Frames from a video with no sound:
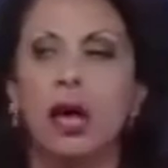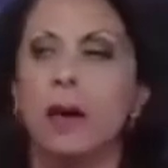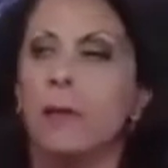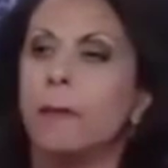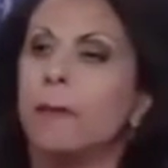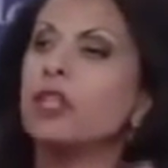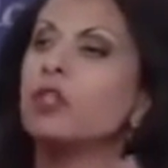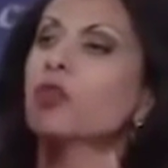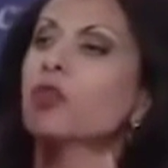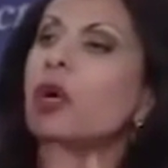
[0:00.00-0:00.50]

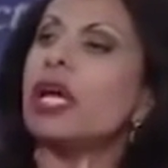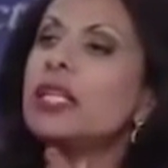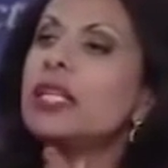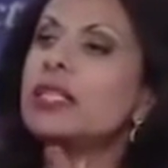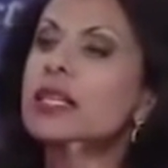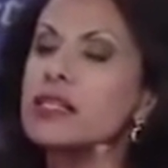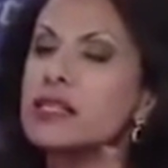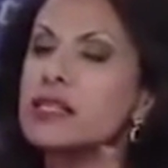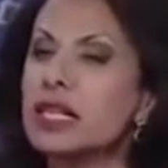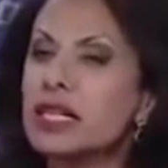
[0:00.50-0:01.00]
By
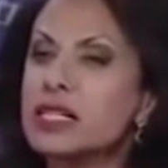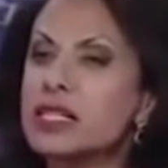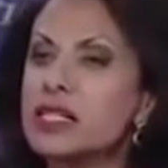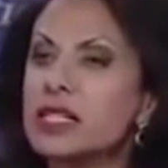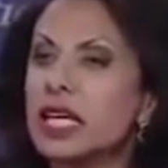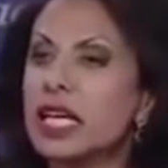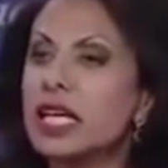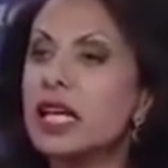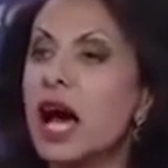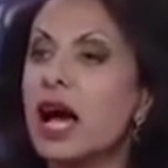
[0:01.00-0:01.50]

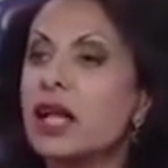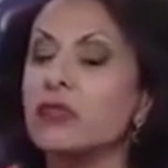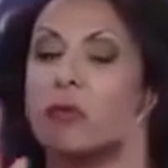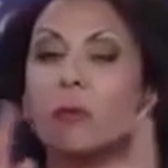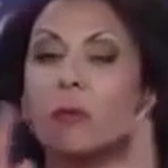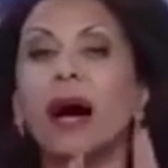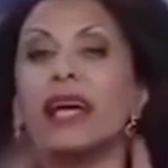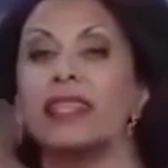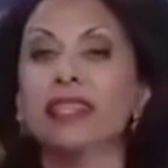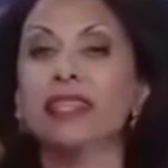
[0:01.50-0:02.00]

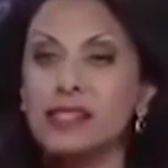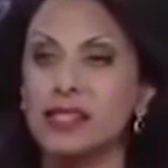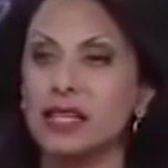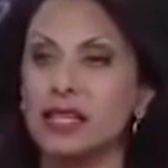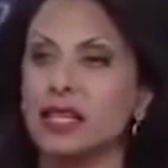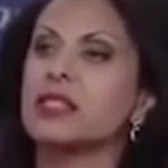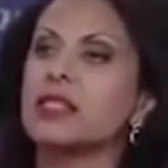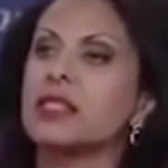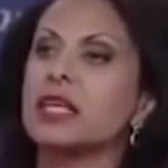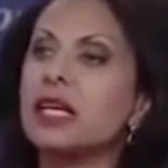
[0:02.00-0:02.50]
the
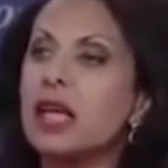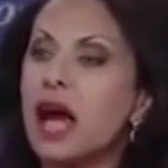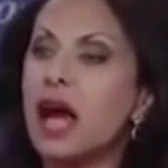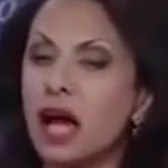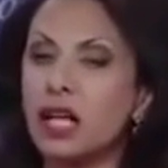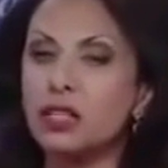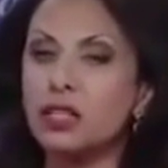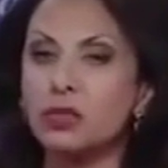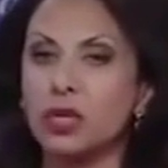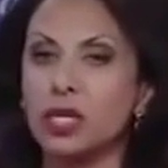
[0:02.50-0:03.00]

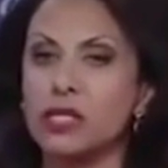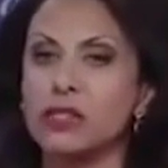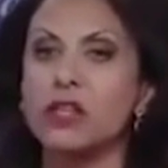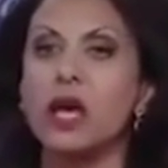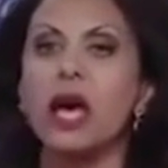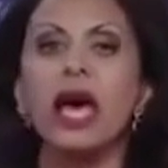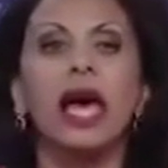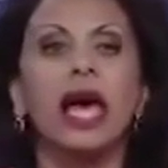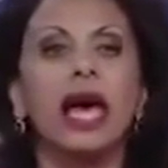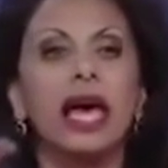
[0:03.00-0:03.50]
1600s,
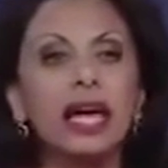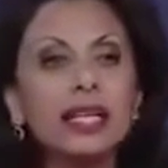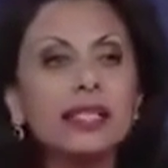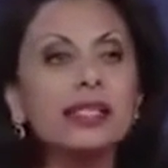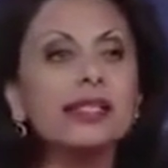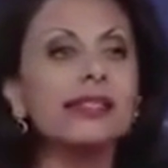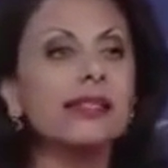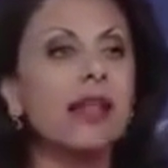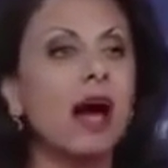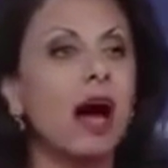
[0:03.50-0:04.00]

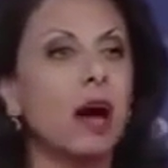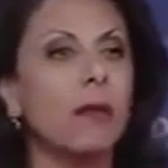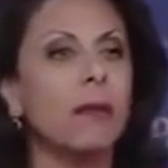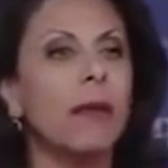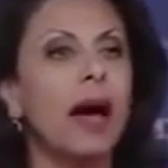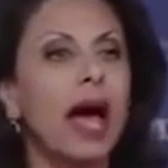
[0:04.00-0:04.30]
Islam